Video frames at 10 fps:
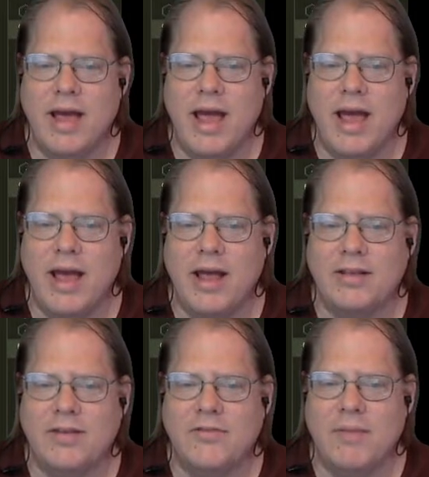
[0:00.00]
and
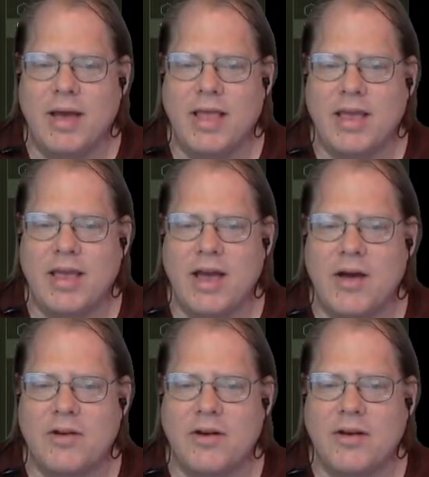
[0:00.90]
if my luck
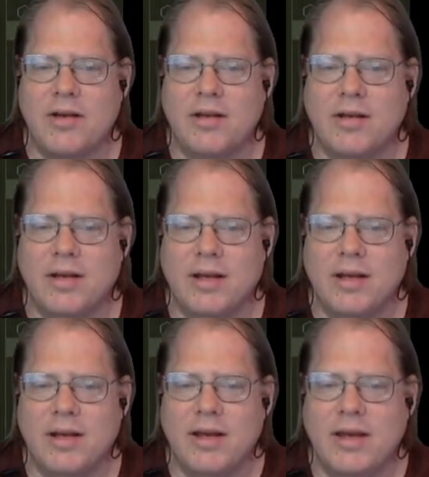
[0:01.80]
counter
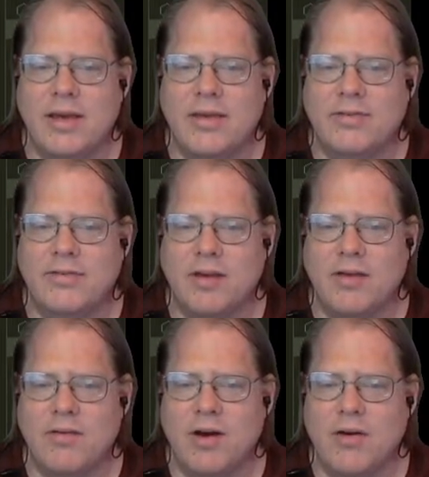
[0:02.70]
is
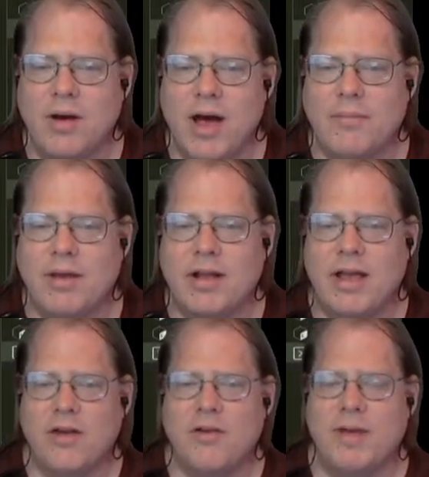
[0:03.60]
0, I'm going to
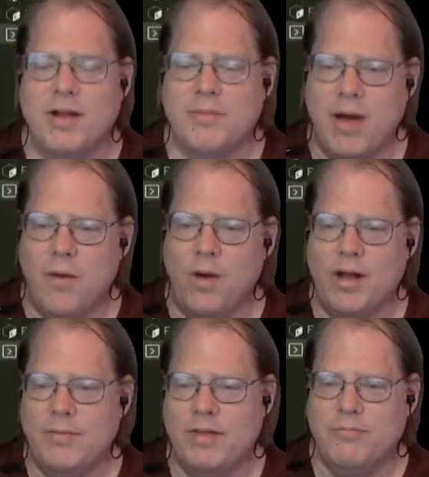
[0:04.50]
increment it by 1.
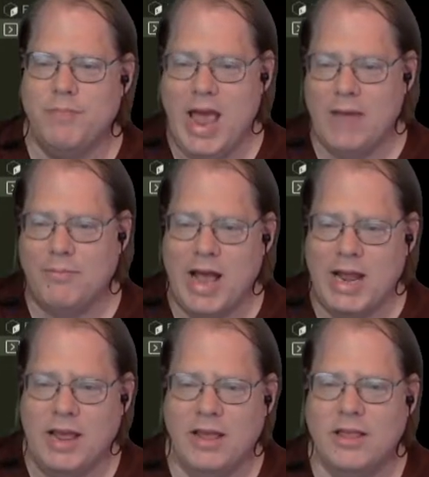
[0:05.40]
I'm going to big
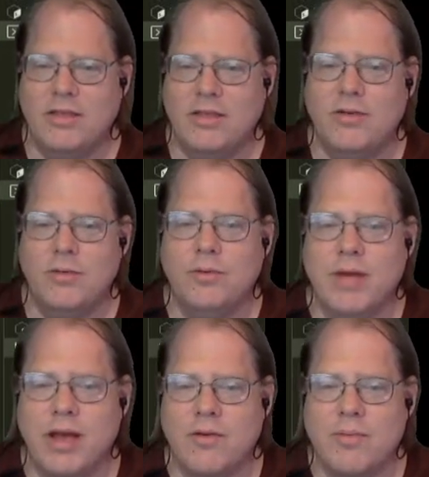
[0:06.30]
money, and then do
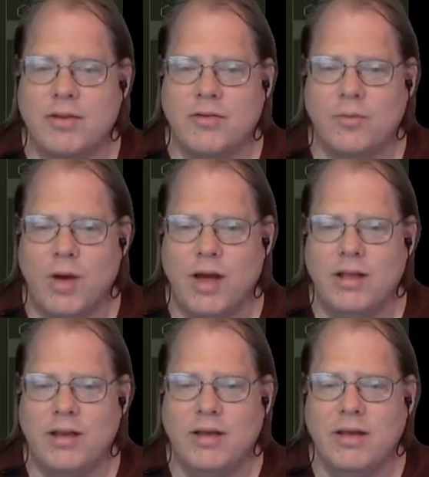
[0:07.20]
increment to
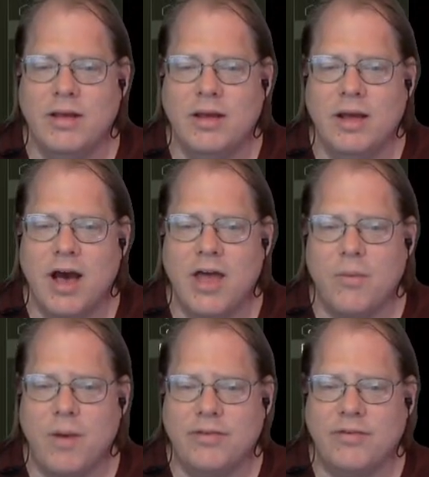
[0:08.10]
1.
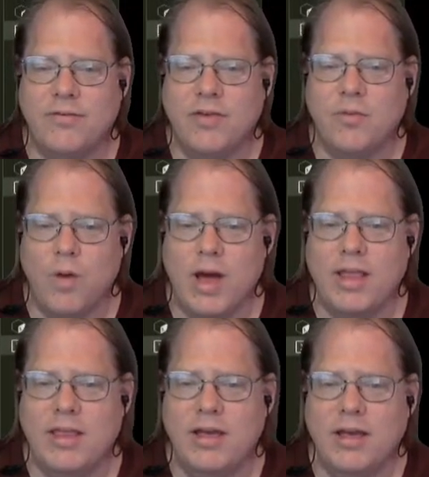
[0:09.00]
Otherwise, if it's
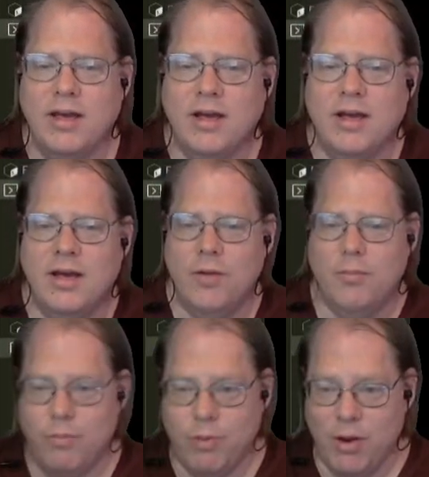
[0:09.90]
1,
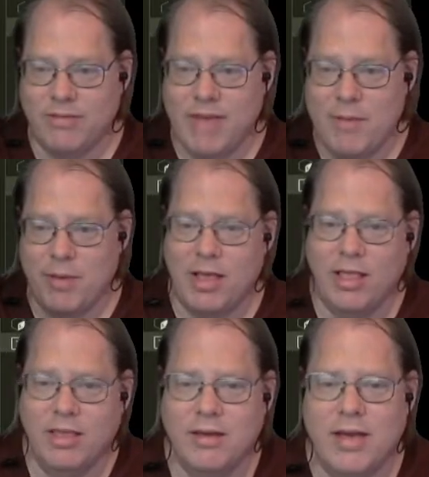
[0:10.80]
pool table,
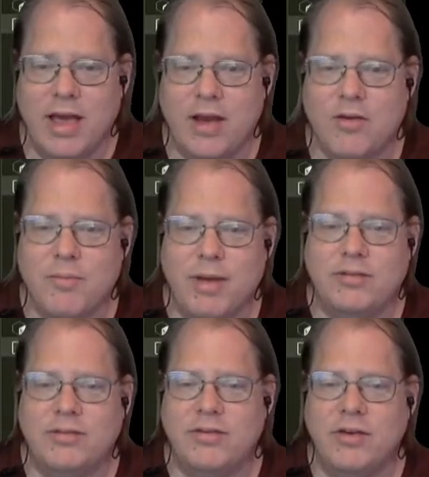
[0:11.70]
increment
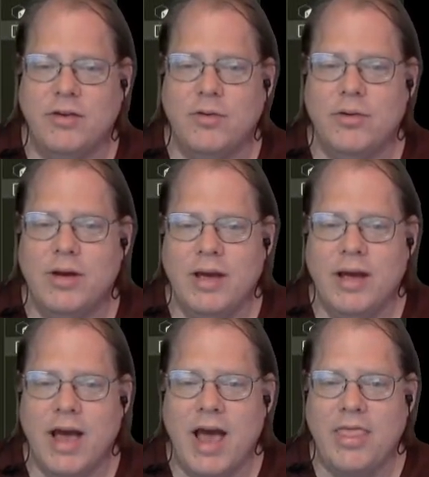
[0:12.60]
to 2,
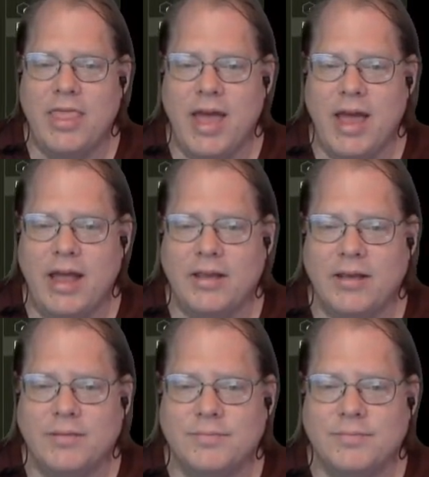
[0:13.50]
and then